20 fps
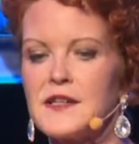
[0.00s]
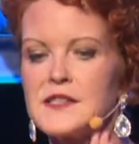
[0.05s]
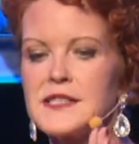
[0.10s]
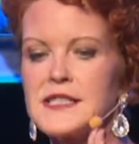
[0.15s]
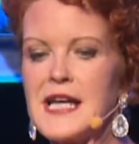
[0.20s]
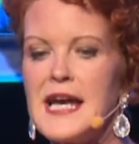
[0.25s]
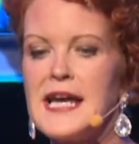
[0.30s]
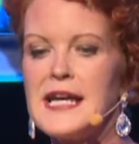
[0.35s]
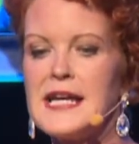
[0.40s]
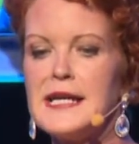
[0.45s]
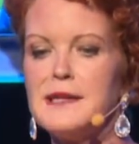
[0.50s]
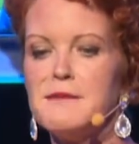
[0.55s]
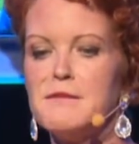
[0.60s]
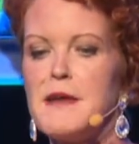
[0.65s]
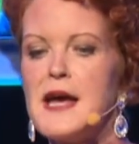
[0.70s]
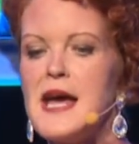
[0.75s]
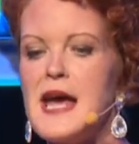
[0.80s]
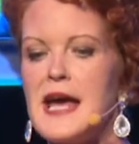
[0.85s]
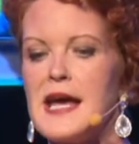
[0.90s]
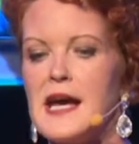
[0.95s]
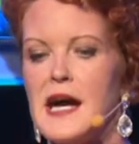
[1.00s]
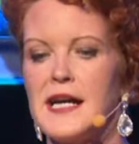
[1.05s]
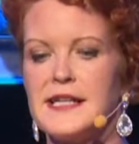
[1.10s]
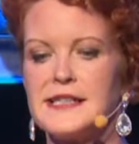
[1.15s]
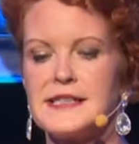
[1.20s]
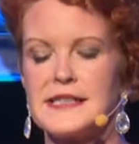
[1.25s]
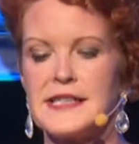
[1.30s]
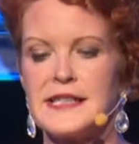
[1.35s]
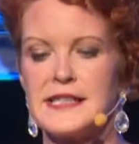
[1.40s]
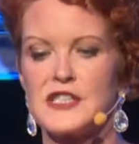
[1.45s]
say in May
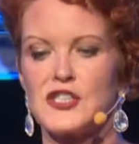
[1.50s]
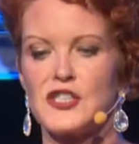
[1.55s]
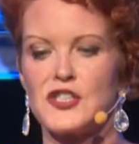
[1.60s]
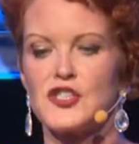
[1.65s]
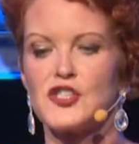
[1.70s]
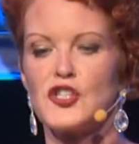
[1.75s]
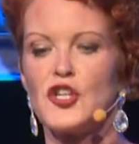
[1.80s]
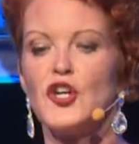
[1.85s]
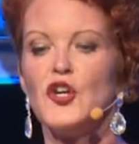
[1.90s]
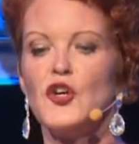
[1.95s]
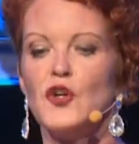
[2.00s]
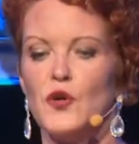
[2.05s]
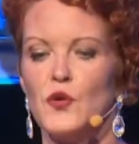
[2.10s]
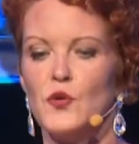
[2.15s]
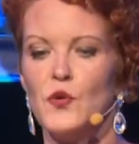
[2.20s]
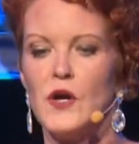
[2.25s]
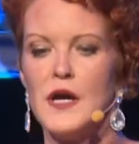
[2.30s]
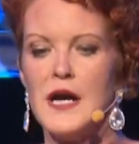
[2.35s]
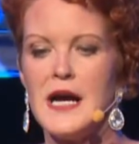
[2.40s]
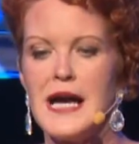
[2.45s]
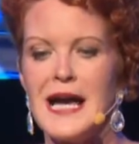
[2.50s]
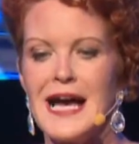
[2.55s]
I did 2,